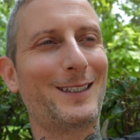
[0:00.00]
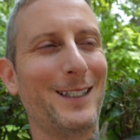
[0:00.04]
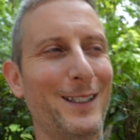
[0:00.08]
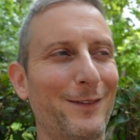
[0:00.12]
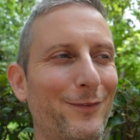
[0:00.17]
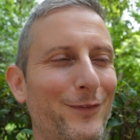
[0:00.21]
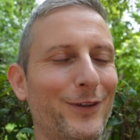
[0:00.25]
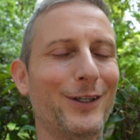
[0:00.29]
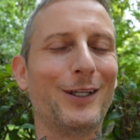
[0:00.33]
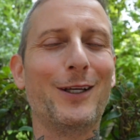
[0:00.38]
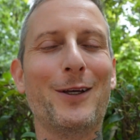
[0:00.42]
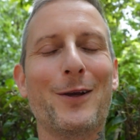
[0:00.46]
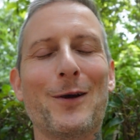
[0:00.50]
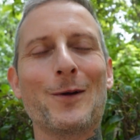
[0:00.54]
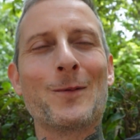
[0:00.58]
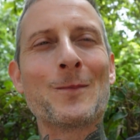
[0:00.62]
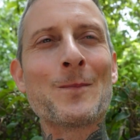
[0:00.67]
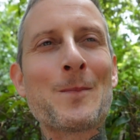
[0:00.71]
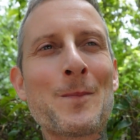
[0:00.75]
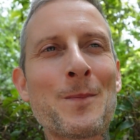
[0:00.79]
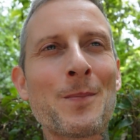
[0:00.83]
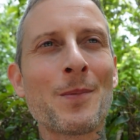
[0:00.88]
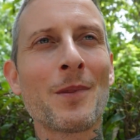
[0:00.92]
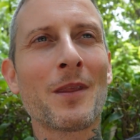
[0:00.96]
video,
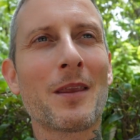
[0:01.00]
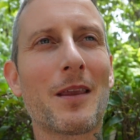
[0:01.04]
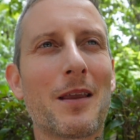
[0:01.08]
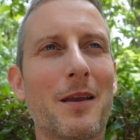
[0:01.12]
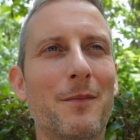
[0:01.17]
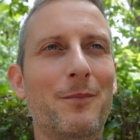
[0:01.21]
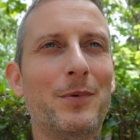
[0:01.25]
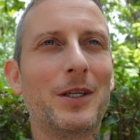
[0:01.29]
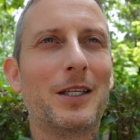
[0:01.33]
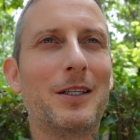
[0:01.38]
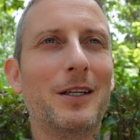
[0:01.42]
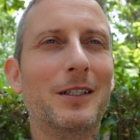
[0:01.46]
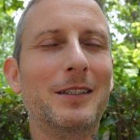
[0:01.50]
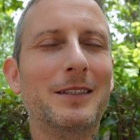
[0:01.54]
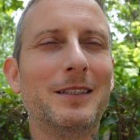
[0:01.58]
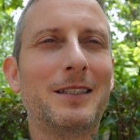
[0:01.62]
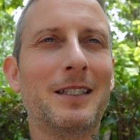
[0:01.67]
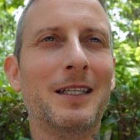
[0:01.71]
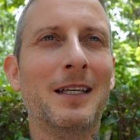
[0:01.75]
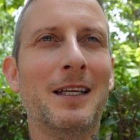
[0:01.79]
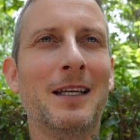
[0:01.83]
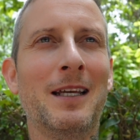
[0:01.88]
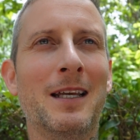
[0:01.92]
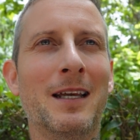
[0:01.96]
and
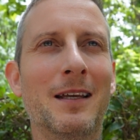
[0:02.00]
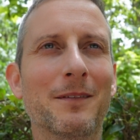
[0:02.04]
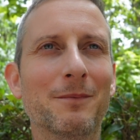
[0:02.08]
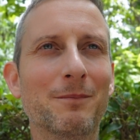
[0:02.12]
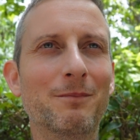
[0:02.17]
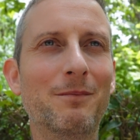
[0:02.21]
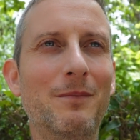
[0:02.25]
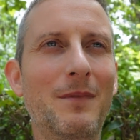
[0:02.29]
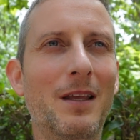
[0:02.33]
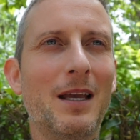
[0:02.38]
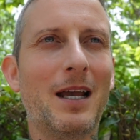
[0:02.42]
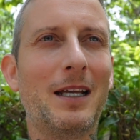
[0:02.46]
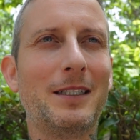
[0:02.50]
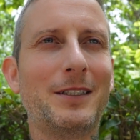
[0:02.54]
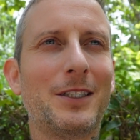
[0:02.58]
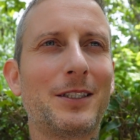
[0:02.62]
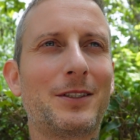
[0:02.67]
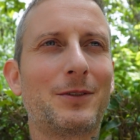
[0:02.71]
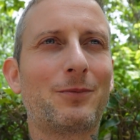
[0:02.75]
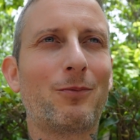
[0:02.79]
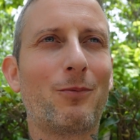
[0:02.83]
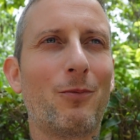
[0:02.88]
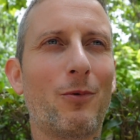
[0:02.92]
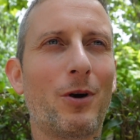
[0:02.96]
because I
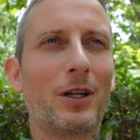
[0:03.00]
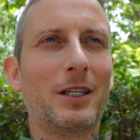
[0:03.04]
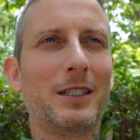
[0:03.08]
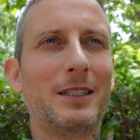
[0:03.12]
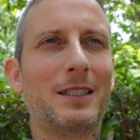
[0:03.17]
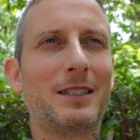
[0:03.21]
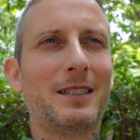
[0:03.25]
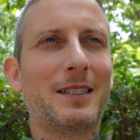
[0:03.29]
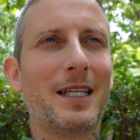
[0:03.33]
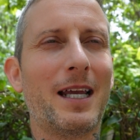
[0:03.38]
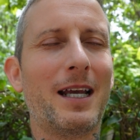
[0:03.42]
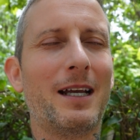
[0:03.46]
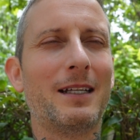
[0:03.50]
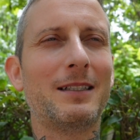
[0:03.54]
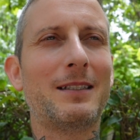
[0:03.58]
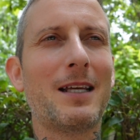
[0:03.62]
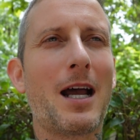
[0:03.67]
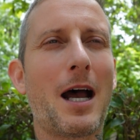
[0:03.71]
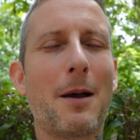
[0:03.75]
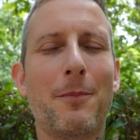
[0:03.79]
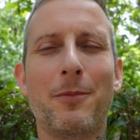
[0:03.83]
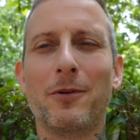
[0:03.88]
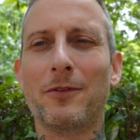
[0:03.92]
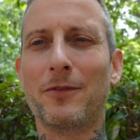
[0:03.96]
just wanted to stay on
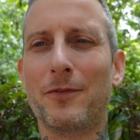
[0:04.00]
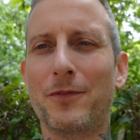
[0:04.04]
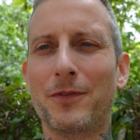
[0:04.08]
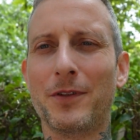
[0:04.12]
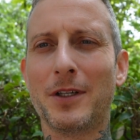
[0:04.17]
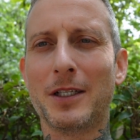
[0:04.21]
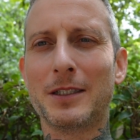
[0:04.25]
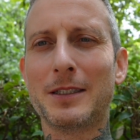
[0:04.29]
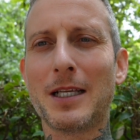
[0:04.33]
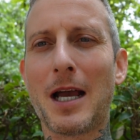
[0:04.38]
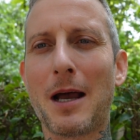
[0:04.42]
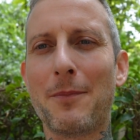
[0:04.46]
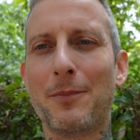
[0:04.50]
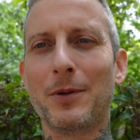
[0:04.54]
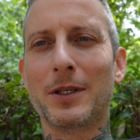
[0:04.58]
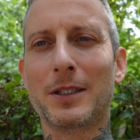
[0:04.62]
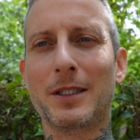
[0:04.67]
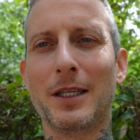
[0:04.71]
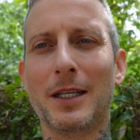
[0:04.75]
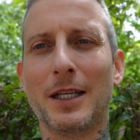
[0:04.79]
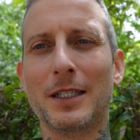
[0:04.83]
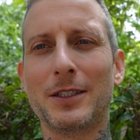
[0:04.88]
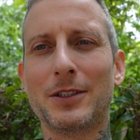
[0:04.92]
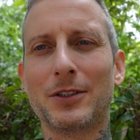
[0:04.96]
top of a topic
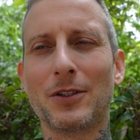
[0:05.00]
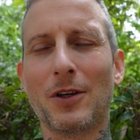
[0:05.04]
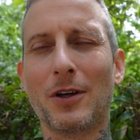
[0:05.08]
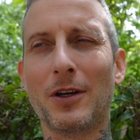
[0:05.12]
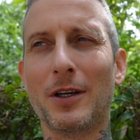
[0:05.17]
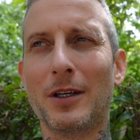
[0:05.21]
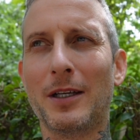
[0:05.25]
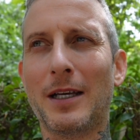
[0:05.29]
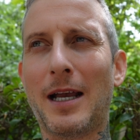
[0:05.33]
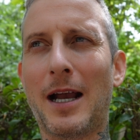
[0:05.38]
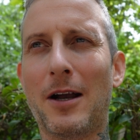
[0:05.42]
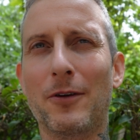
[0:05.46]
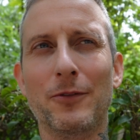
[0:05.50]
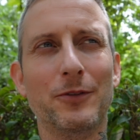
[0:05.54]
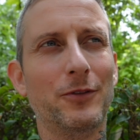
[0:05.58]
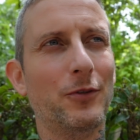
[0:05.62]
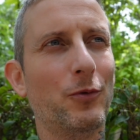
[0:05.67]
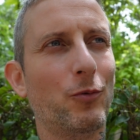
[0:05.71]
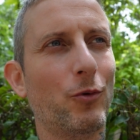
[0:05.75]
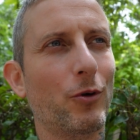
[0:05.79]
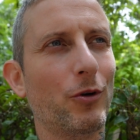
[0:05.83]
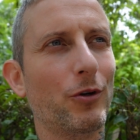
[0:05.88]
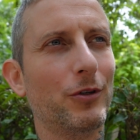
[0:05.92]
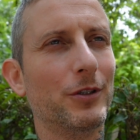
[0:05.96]
that I saw out in the
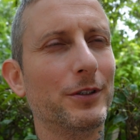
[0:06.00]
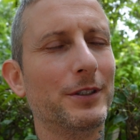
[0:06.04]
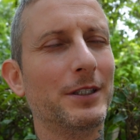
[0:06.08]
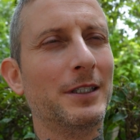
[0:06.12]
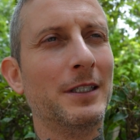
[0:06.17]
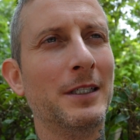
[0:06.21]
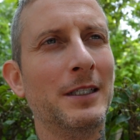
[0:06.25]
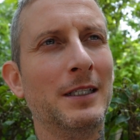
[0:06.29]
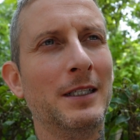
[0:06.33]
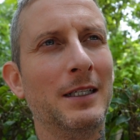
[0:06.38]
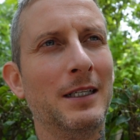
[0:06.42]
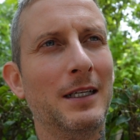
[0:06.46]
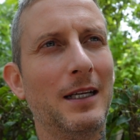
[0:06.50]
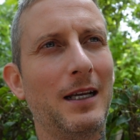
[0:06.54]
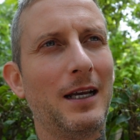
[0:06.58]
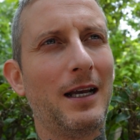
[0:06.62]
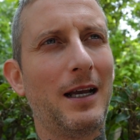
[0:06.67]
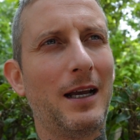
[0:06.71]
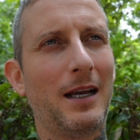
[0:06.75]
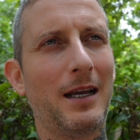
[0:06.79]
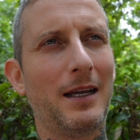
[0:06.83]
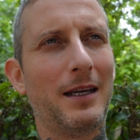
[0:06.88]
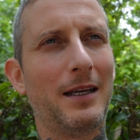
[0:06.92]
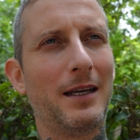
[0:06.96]
world.
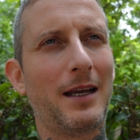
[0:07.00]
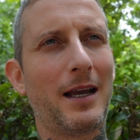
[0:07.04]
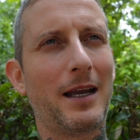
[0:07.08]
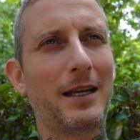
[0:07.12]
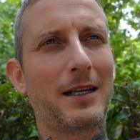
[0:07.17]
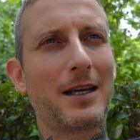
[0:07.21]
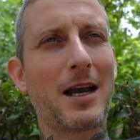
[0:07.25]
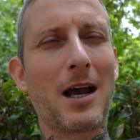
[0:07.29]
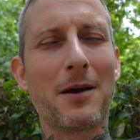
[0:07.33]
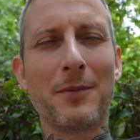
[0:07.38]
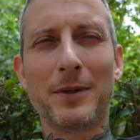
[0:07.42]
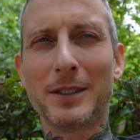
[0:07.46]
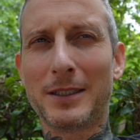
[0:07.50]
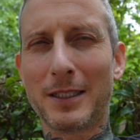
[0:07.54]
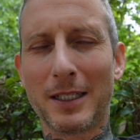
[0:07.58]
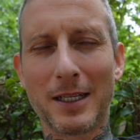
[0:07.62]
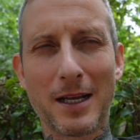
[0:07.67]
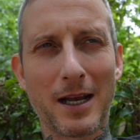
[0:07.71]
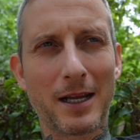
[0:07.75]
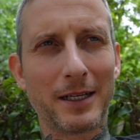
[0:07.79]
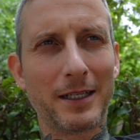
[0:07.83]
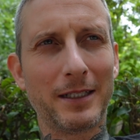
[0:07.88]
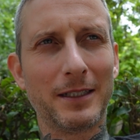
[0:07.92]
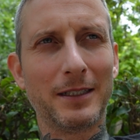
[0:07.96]
I commented
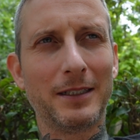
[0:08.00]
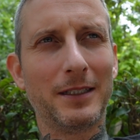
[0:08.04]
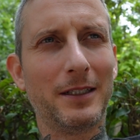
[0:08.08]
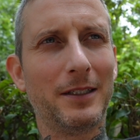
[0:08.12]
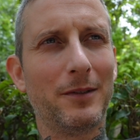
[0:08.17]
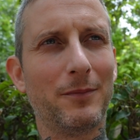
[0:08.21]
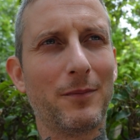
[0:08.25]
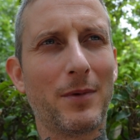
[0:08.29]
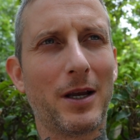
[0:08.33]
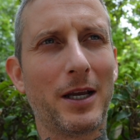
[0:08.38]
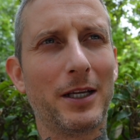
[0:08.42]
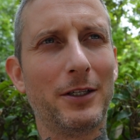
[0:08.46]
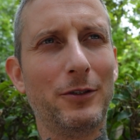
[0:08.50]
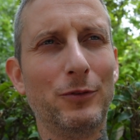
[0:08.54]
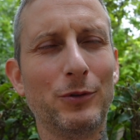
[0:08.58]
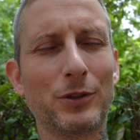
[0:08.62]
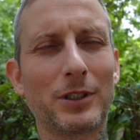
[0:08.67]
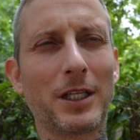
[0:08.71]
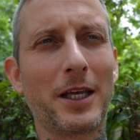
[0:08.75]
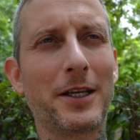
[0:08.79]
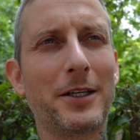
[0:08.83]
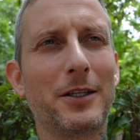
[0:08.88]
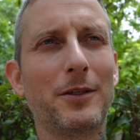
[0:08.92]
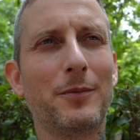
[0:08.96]
on it in my
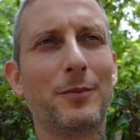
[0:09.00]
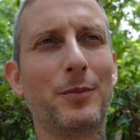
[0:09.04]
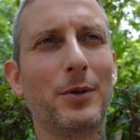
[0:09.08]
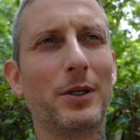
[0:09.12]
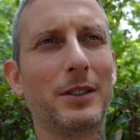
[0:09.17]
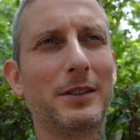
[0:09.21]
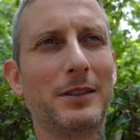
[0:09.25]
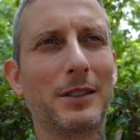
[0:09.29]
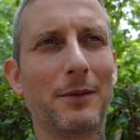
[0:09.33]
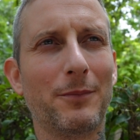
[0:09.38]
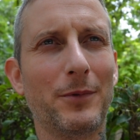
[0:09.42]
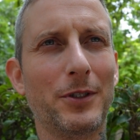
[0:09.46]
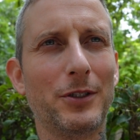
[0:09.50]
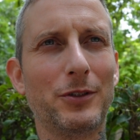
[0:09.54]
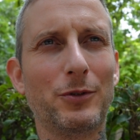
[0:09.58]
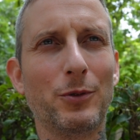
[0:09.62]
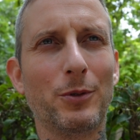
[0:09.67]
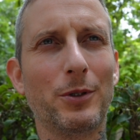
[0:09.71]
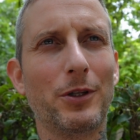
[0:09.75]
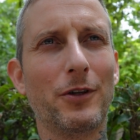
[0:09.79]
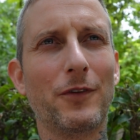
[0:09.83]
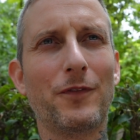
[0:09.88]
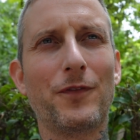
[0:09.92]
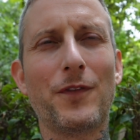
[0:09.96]
newsletter, but I'm going to do
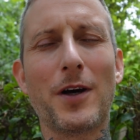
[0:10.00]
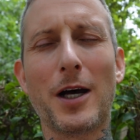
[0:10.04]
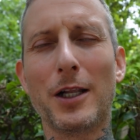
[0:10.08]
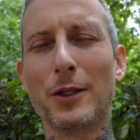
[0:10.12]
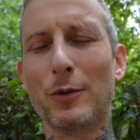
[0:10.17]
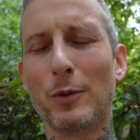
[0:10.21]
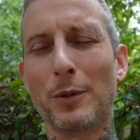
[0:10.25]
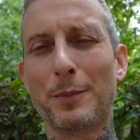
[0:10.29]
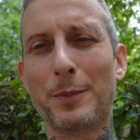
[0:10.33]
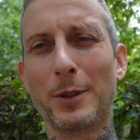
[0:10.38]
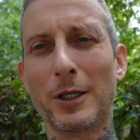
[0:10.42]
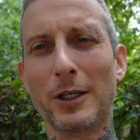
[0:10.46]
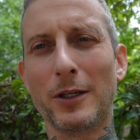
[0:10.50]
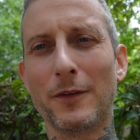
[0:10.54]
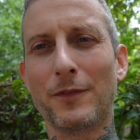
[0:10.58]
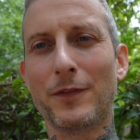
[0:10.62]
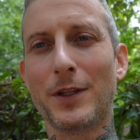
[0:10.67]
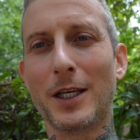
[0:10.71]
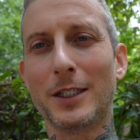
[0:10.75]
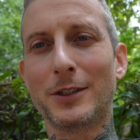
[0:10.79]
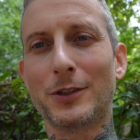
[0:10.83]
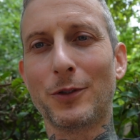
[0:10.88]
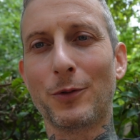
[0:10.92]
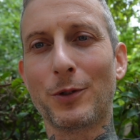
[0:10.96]
a little follow-up here if
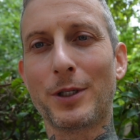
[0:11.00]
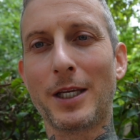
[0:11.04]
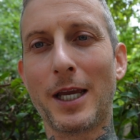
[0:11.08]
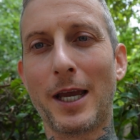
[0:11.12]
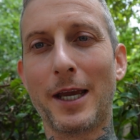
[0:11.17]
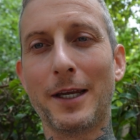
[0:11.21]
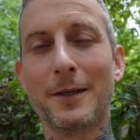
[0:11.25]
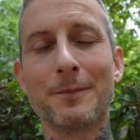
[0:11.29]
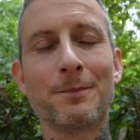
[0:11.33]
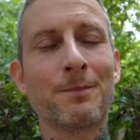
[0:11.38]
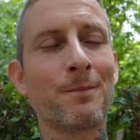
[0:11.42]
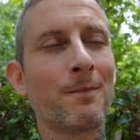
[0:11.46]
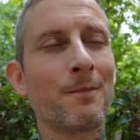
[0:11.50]
that's okay.